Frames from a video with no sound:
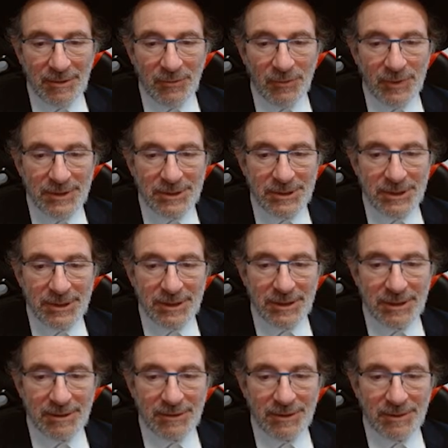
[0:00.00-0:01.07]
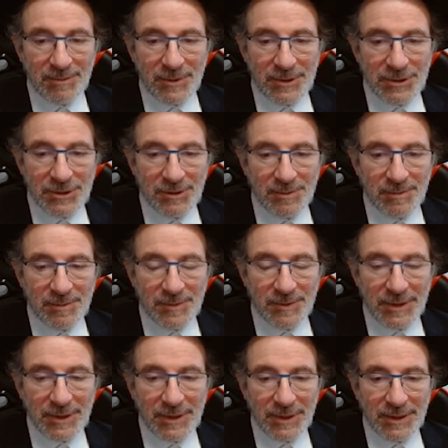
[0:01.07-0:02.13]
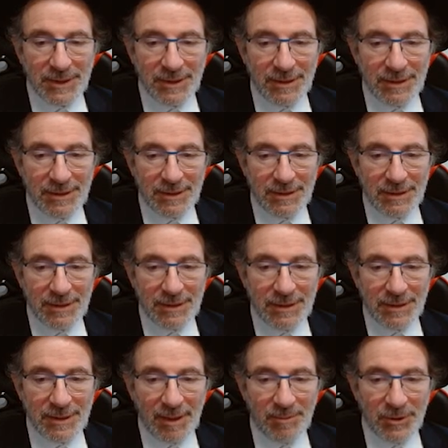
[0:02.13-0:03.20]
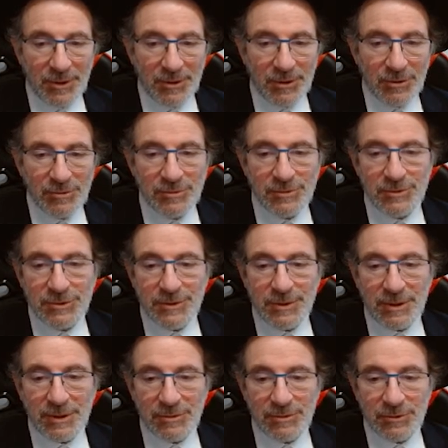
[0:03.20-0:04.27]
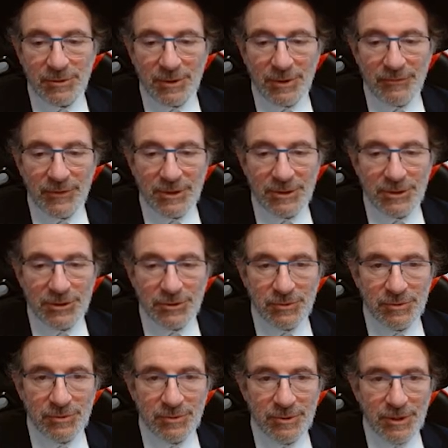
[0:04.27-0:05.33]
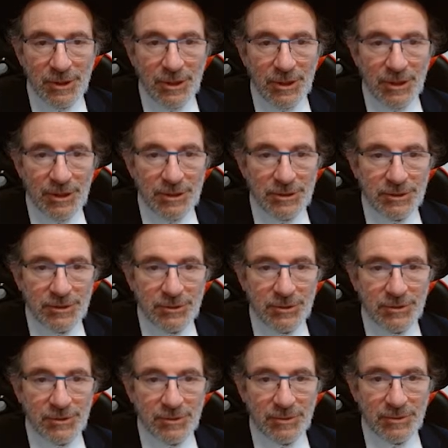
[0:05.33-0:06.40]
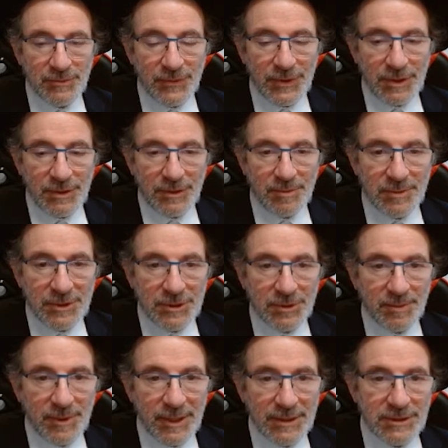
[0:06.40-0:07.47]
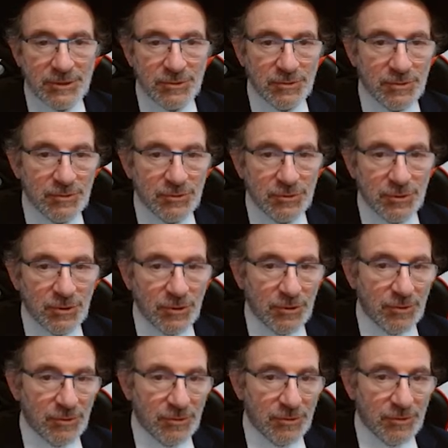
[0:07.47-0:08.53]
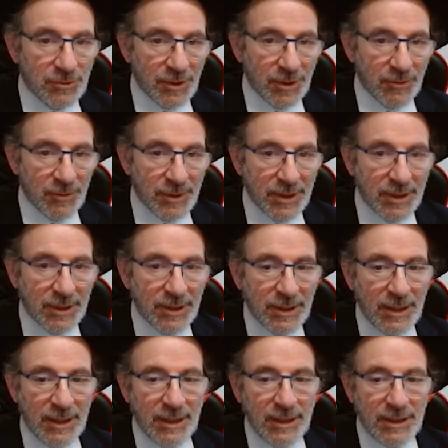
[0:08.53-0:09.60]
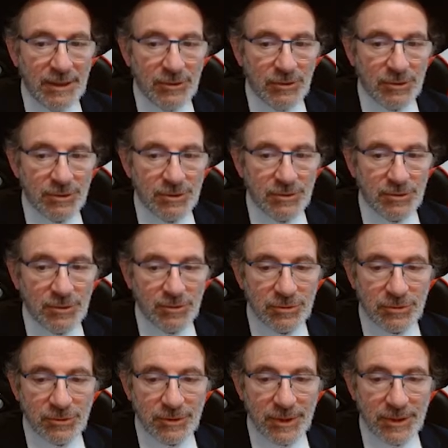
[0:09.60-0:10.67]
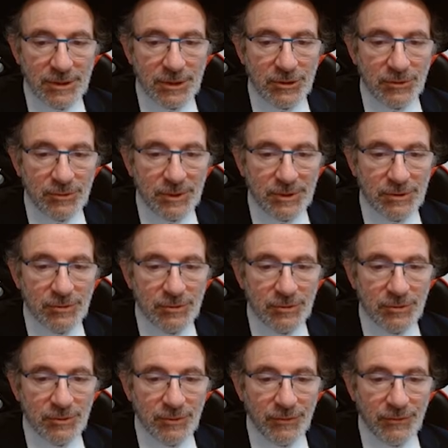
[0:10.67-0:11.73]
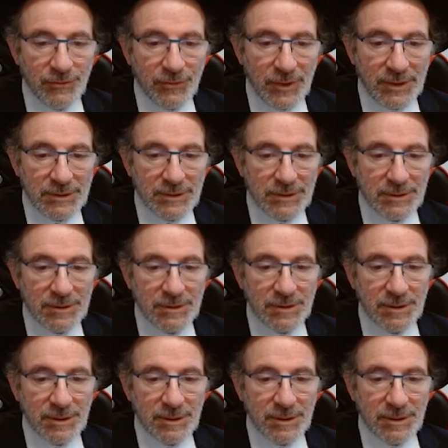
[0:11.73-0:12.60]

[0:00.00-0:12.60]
when checking, the bishop abandons the control of H2. So the bishop has to go away in order to control H2 and to threaten